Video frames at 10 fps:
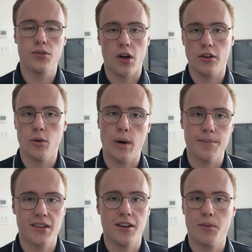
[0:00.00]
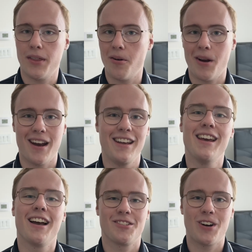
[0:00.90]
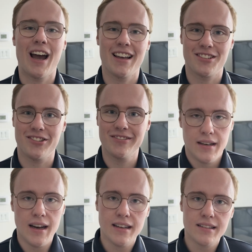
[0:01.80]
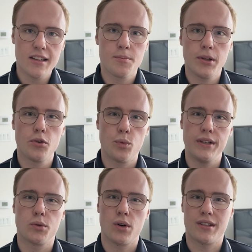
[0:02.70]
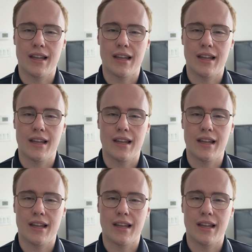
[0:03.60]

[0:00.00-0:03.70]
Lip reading: on your website without any extra hassle. Next, let's build a resource